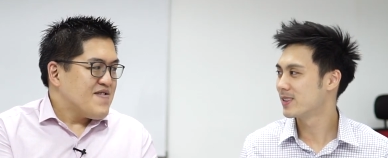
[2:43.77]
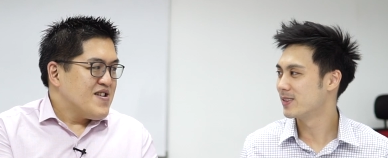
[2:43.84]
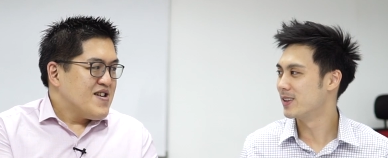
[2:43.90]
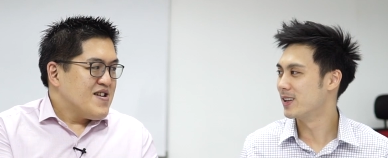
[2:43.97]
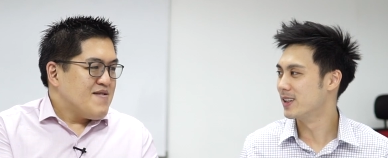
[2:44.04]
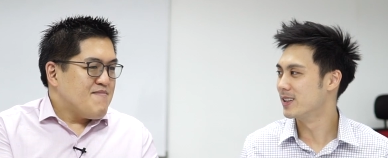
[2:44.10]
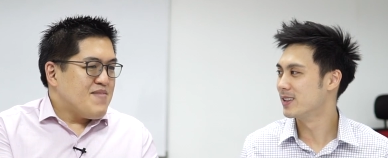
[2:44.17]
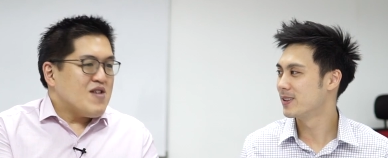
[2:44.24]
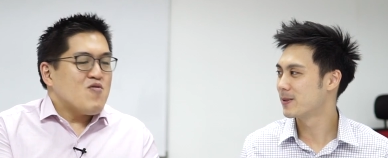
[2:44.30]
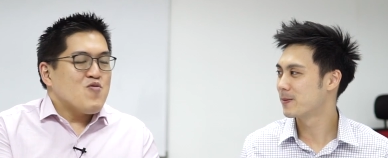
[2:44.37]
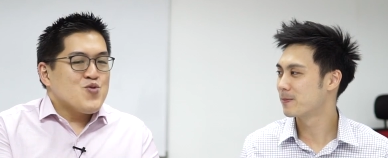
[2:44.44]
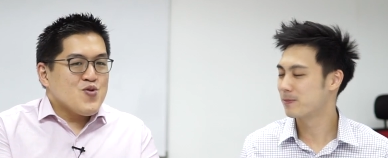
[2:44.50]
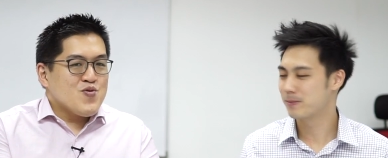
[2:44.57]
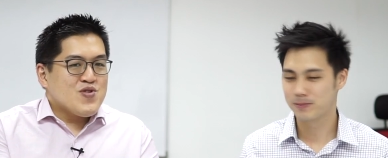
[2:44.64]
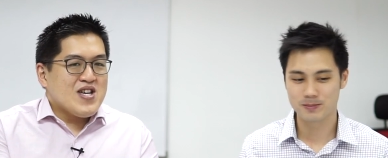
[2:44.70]
Speaker 1: Right. But
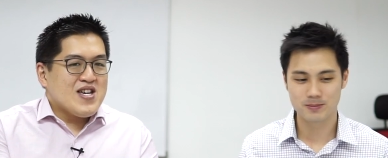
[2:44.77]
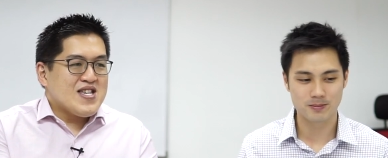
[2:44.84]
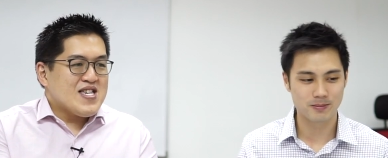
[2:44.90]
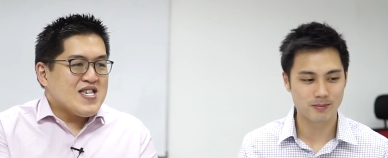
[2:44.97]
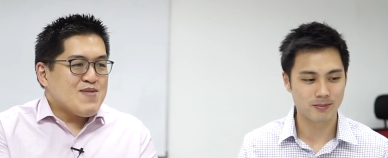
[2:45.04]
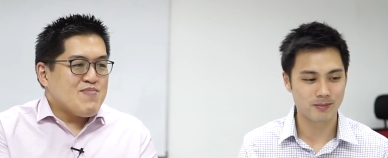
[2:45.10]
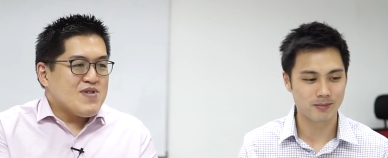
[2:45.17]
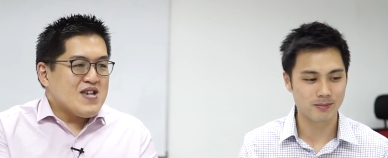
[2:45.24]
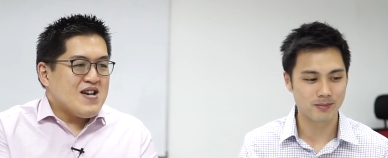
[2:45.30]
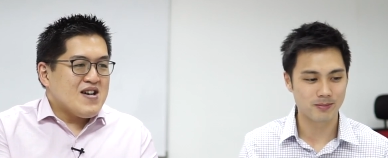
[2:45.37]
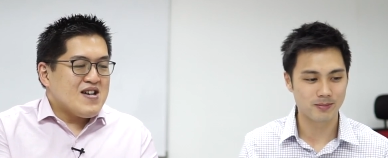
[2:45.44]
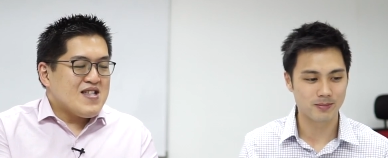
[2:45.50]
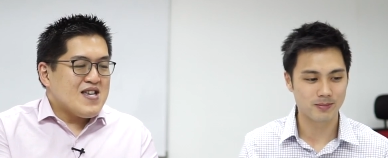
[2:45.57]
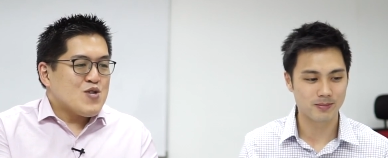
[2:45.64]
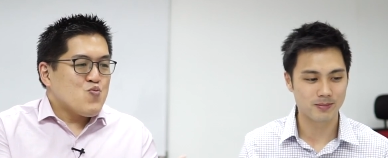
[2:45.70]
also
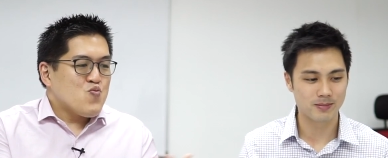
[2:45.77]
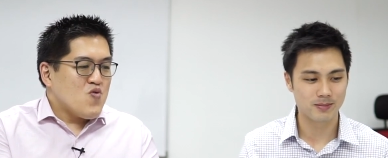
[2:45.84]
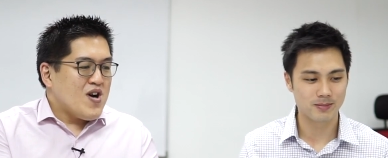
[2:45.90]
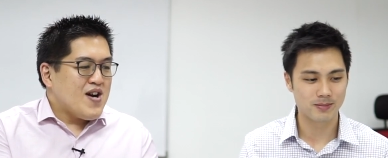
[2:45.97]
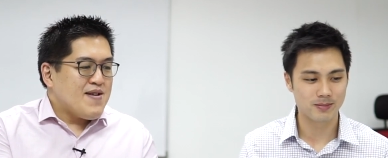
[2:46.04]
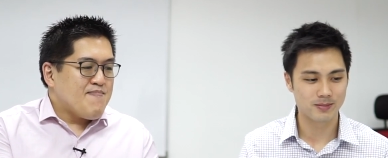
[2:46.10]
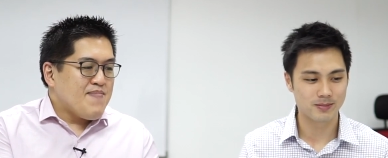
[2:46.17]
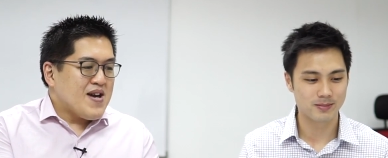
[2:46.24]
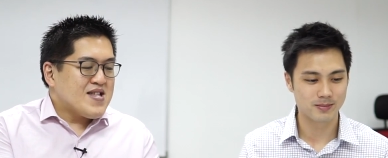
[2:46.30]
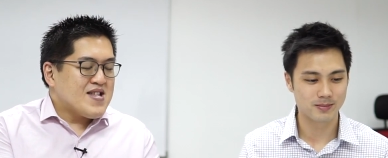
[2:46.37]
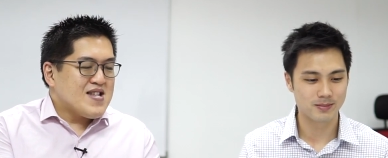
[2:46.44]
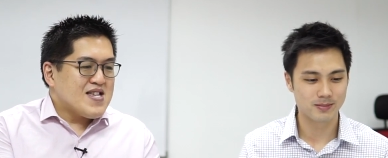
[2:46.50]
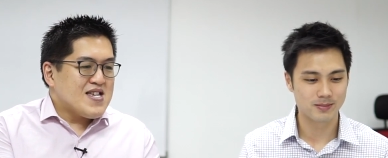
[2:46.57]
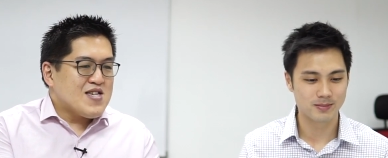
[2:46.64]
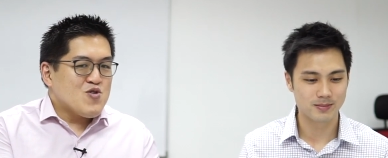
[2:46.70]
that's why
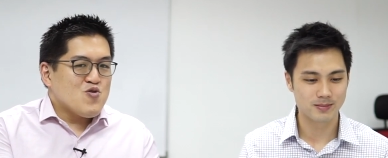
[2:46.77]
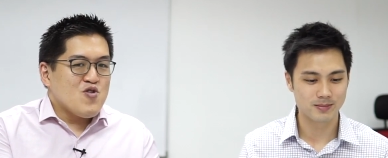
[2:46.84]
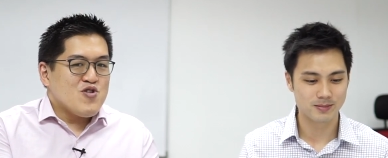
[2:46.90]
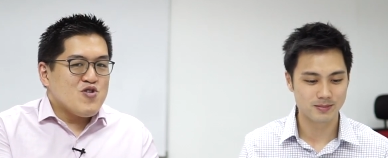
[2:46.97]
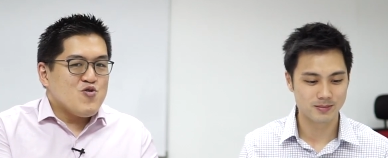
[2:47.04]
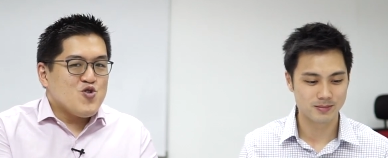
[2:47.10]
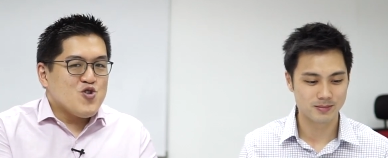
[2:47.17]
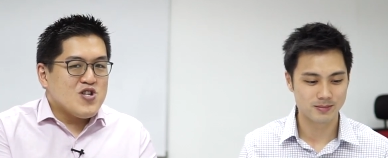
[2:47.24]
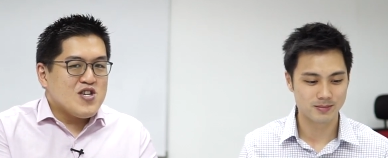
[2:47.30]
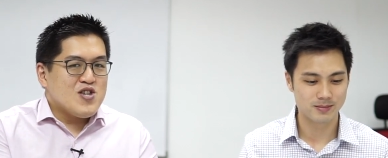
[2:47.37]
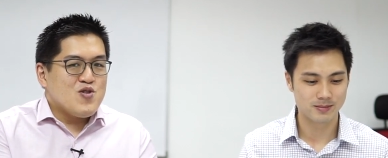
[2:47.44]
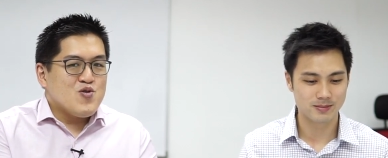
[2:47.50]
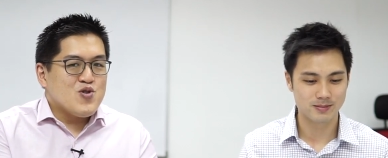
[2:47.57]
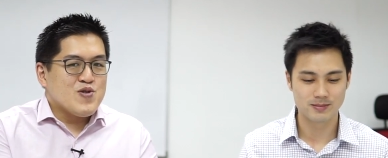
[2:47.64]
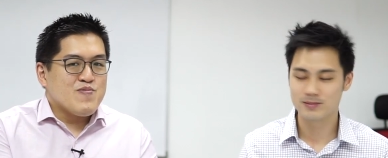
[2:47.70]
Python is not usually
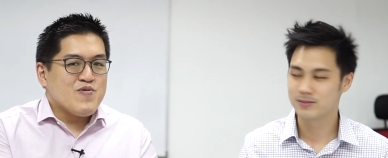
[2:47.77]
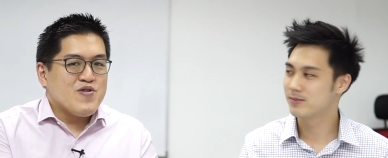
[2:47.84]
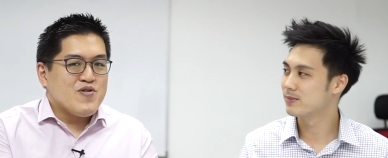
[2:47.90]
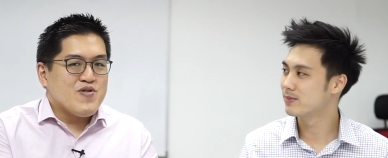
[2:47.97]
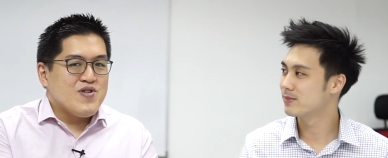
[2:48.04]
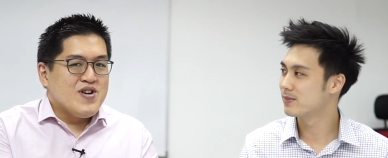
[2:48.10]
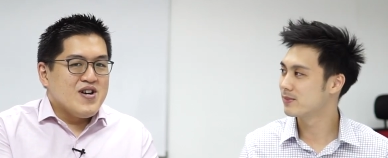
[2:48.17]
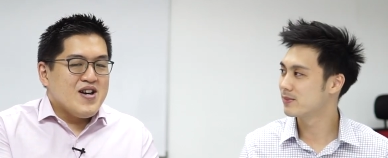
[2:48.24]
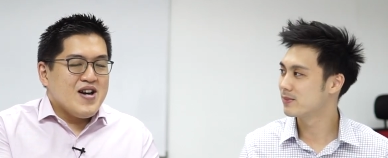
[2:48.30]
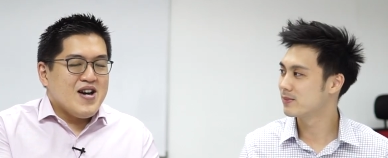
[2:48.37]
used for